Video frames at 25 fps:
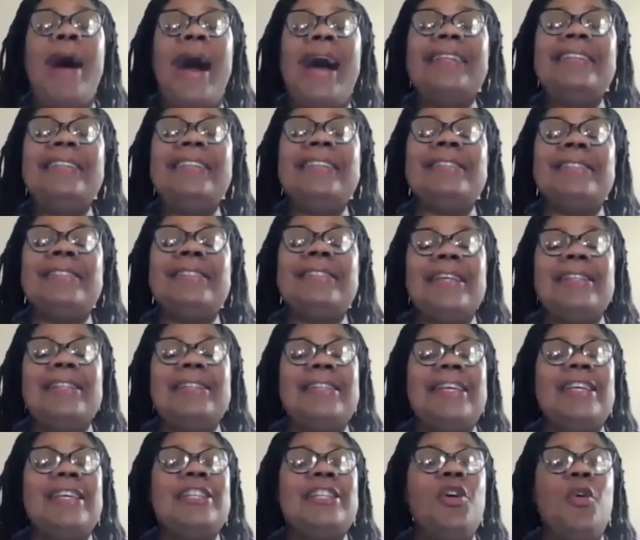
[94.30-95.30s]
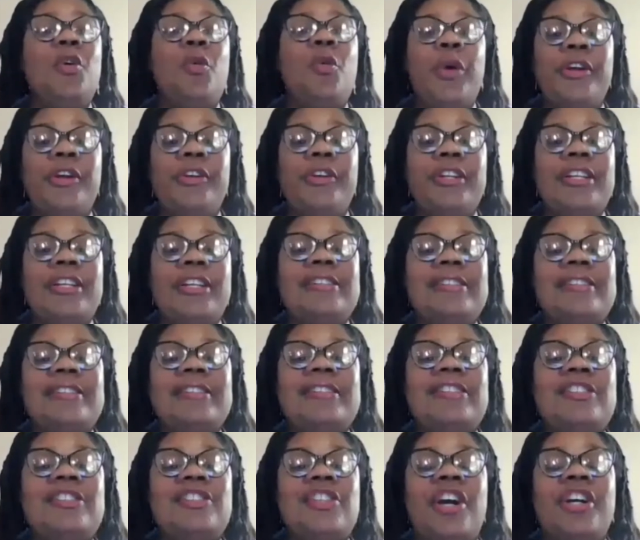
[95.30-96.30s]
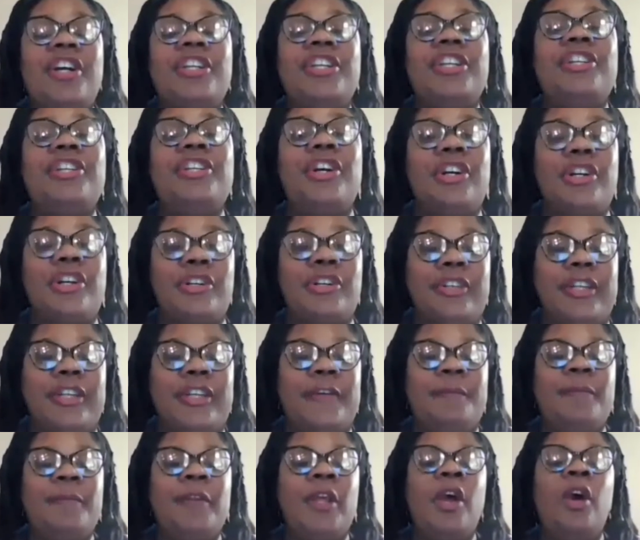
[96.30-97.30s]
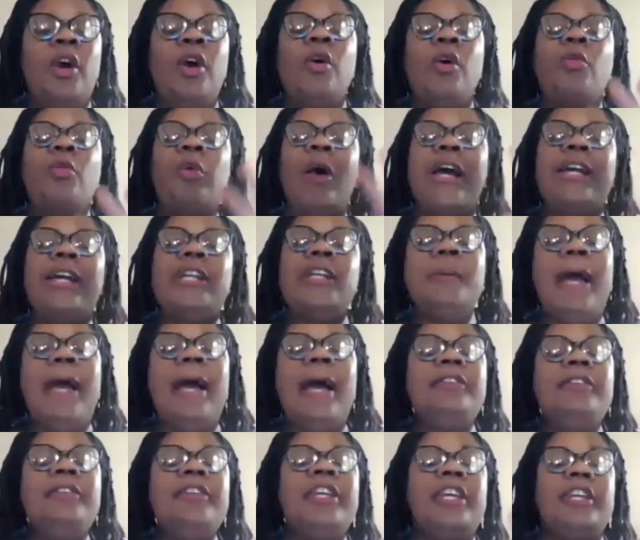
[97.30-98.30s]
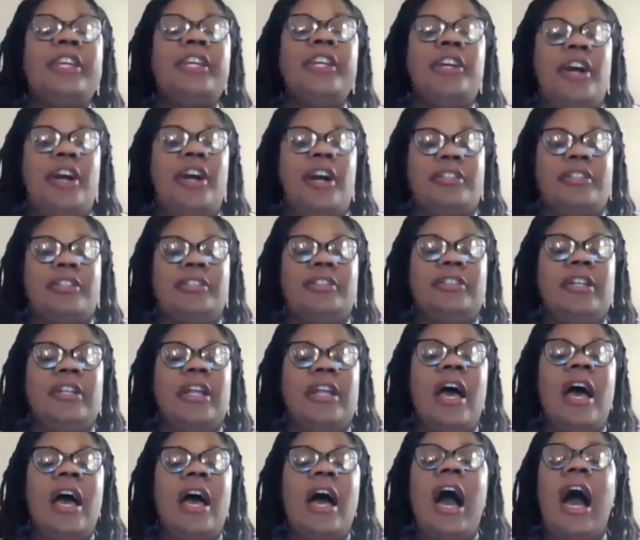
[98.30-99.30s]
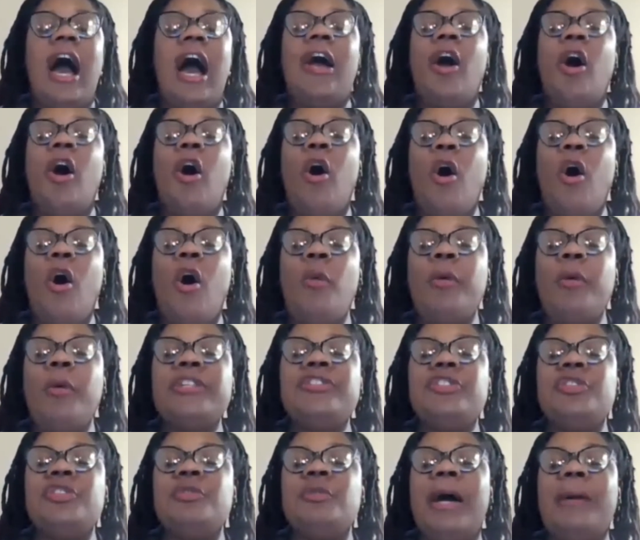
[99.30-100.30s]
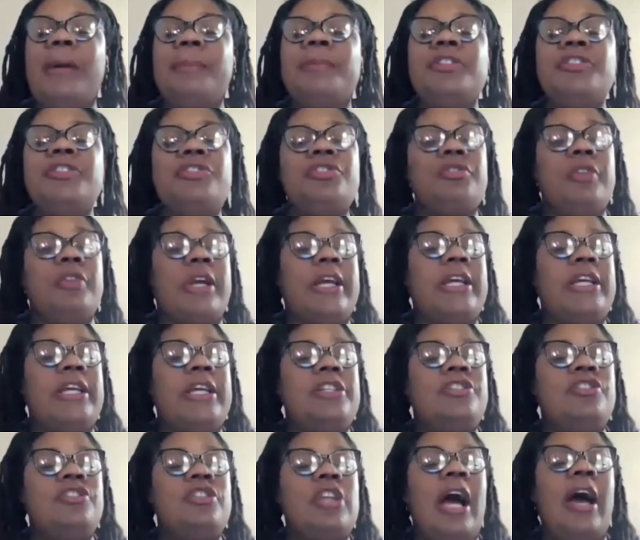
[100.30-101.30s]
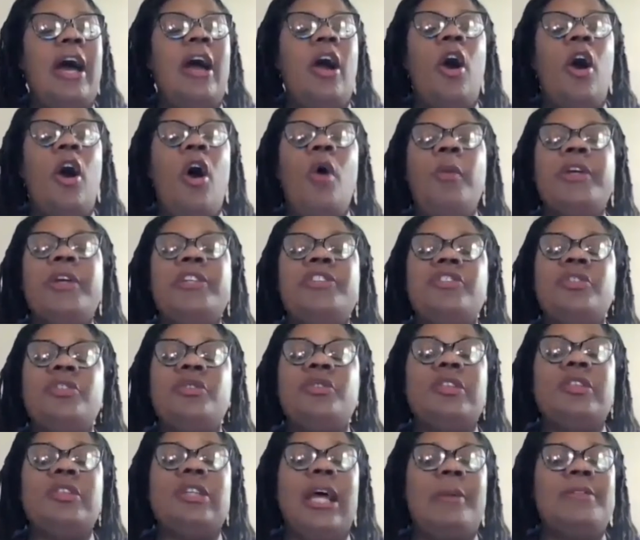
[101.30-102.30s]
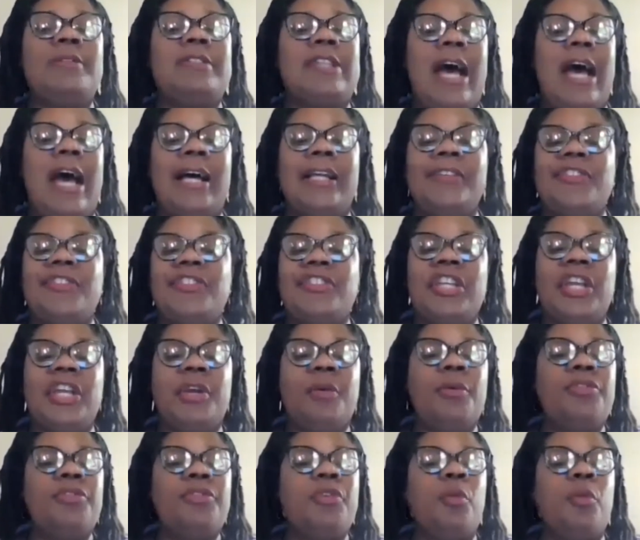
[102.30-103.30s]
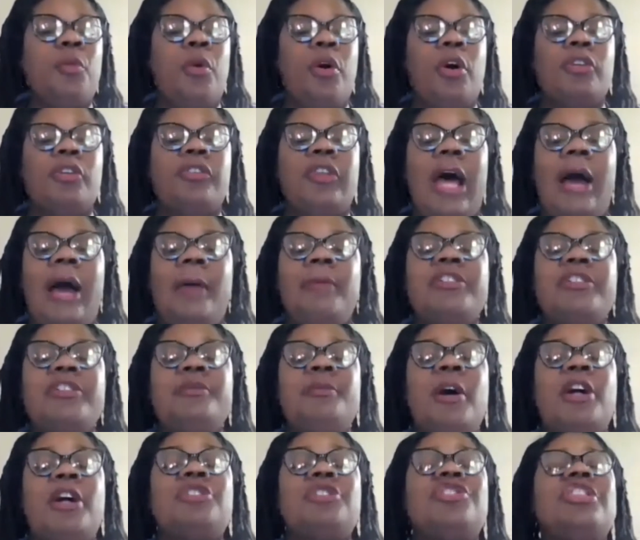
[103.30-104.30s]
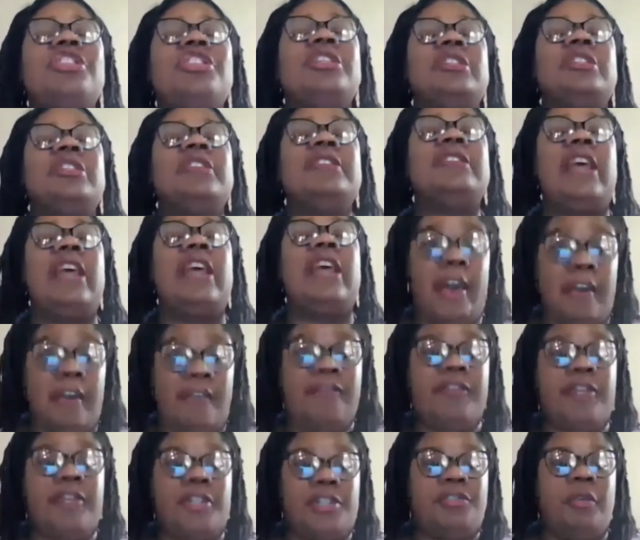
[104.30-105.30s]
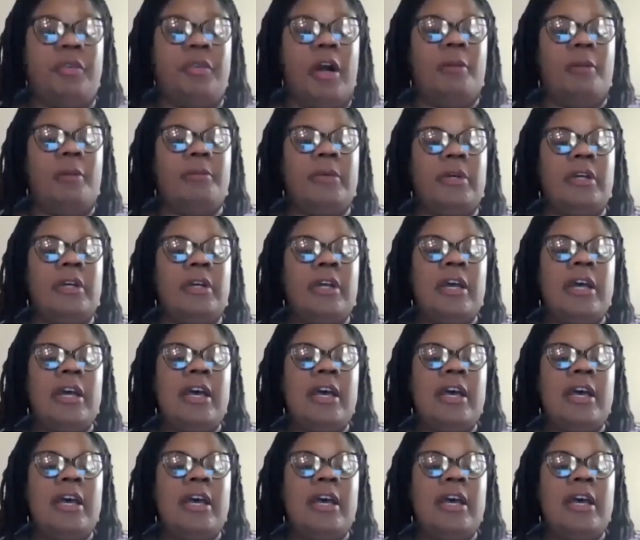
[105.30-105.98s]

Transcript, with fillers: My descent into queerness started early, right around kindergarten. I always knew I was strange. I always knew that I was out of sync with the world. I was marching to every drum.